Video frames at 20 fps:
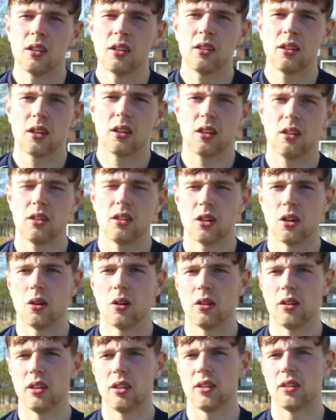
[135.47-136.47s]
Yeah, you
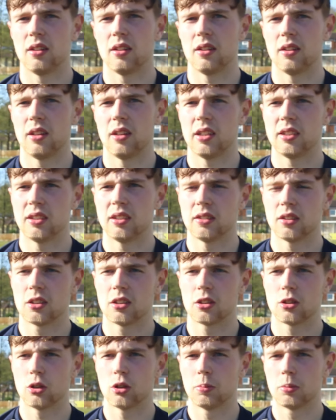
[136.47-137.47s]
know, this is a
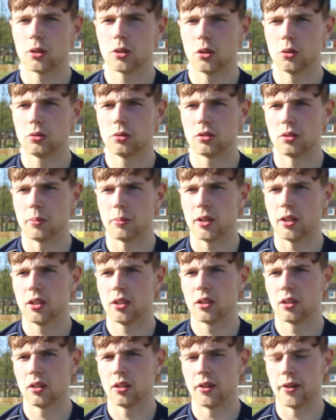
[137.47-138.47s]
club close to me.
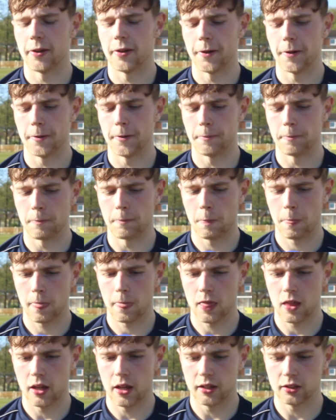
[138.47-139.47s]

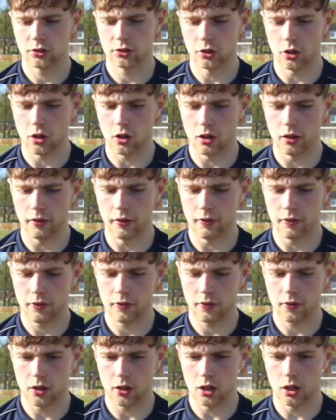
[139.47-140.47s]
It's sort
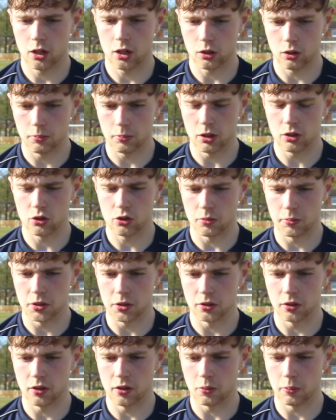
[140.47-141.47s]
of a club that took me
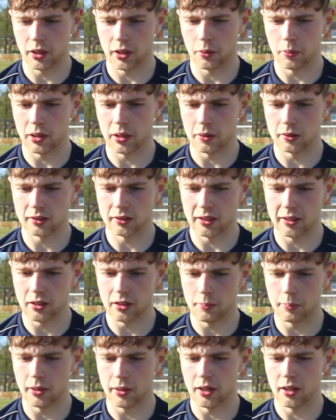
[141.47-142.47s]
under the wing when I was a
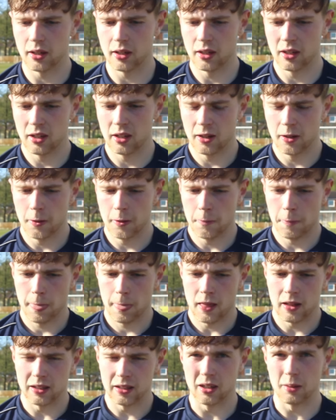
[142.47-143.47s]
little bit
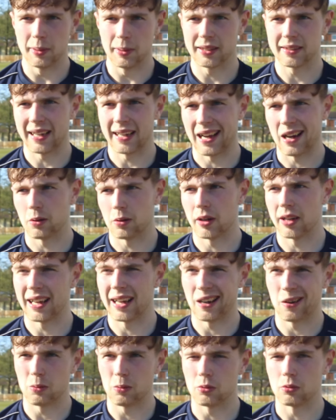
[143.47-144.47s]
down and
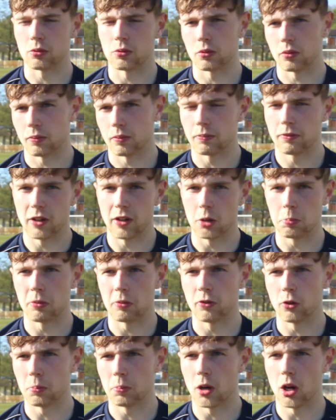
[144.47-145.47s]
out and fed up
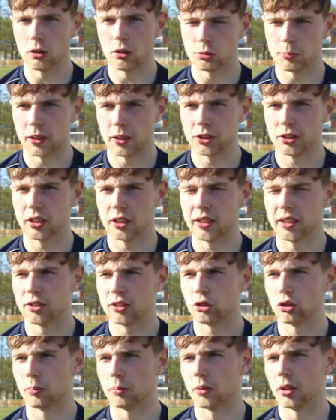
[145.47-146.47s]
of football, especially
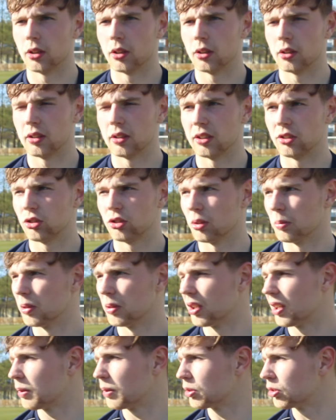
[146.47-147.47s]
this summer. This
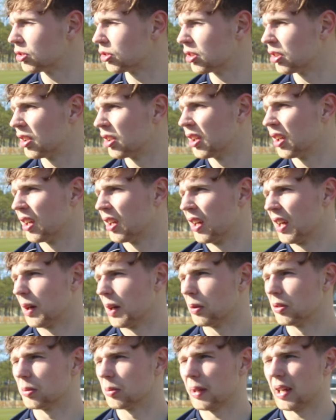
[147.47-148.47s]
summer, I
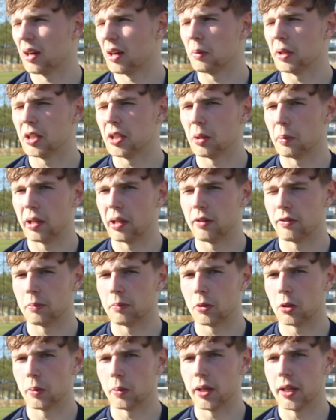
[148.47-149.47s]
was about a week away
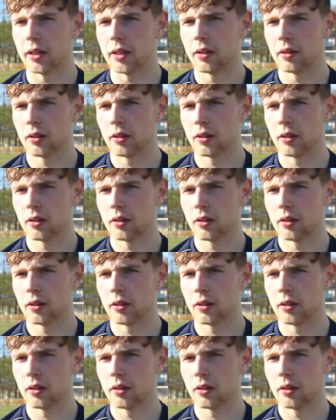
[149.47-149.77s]
from quitting.